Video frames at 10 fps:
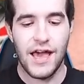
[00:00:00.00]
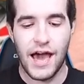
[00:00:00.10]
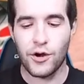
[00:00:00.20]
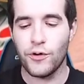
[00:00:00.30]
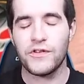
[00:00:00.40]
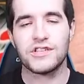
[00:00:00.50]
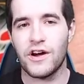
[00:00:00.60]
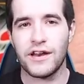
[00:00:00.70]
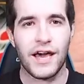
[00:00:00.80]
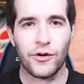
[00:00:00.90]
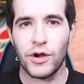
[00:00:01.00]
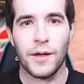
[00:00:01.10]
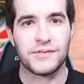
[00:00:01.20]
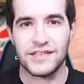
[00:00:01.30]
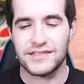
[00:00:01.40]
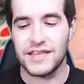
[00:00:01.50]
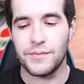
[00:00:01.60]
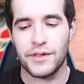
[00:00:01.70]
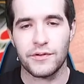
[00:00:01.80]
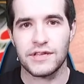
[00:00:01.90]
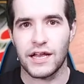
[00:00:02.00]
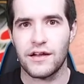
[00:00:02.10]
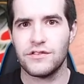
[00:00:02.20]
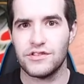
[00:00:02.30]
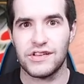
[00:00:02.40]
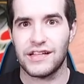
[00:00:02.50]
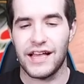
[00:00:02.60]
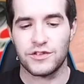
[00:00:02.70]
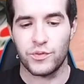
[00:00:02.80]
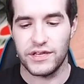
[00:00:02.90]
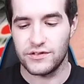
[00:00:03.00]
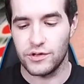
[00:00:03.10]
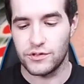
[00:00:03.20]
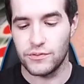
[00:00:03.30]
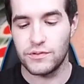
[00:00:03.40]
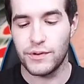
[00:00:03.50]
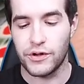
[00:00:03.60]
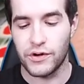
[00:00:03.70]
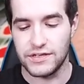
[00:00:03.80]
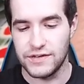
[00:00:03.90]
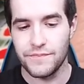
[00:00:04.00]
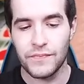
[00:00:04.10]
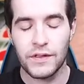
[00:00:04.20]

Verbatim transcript: I don't know if it's gone down or up since then, but that was like just like last week. So it's, it's pretty crazy.